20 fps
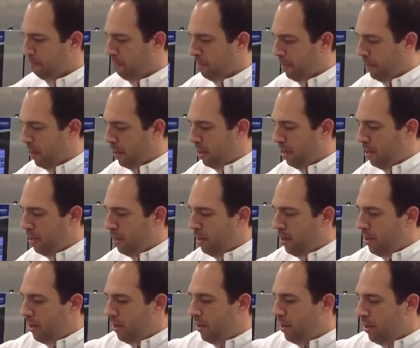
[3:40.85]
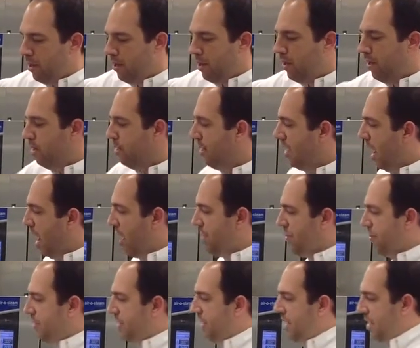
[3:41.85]
The
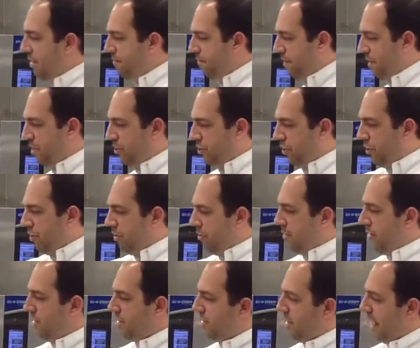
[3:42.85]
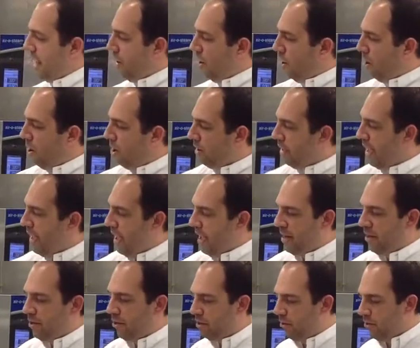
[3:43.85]
other key feature is that all
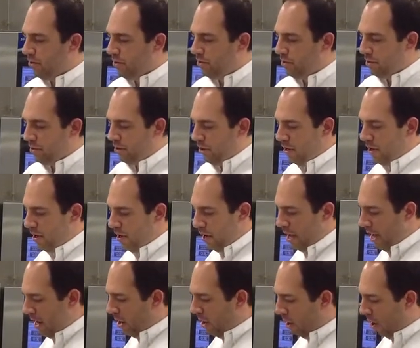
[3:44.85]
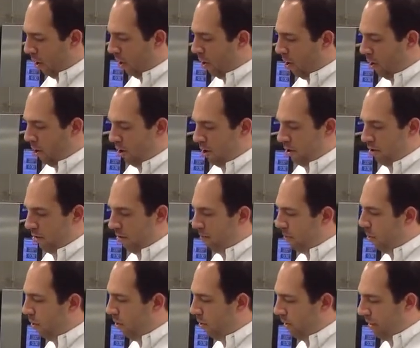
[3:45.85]
handles and all
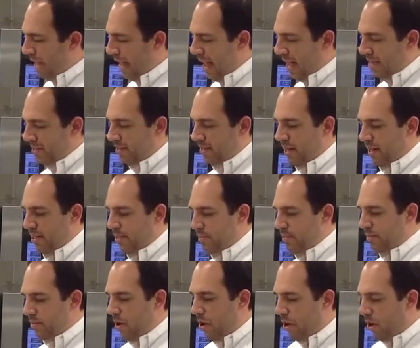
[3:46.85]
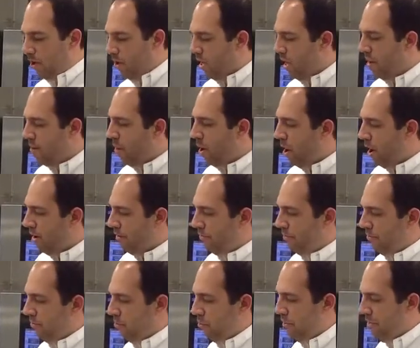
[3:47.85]
bowl gaskets all come
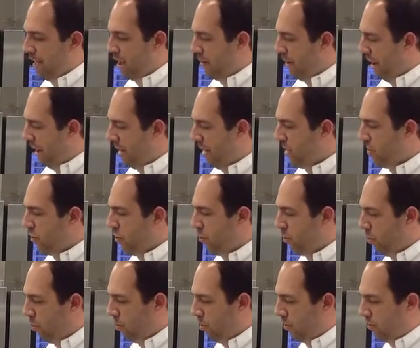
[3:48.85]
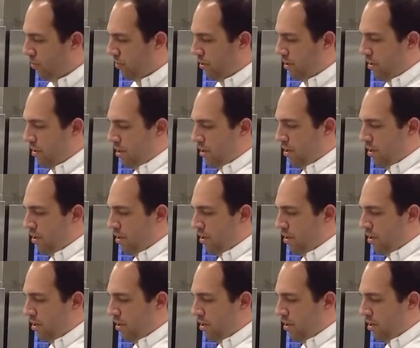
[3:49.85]
off without any tools,